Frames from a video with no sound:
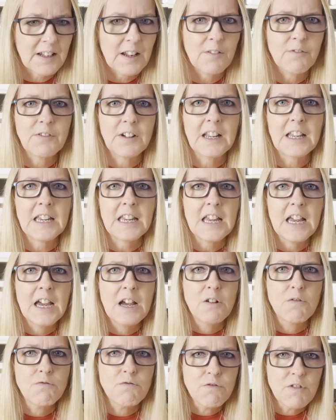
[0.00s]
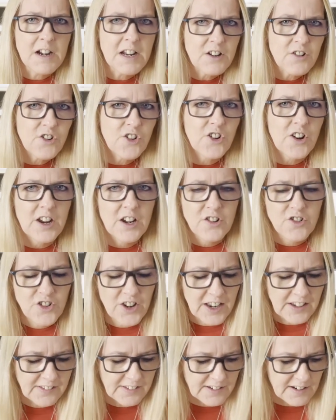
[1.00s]
lovely rich
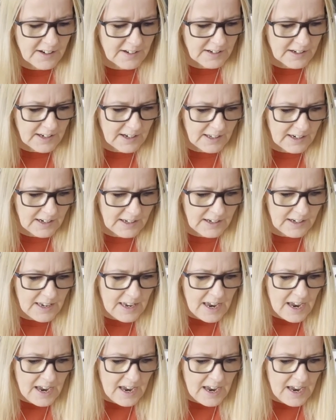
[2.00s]
chestnut colour.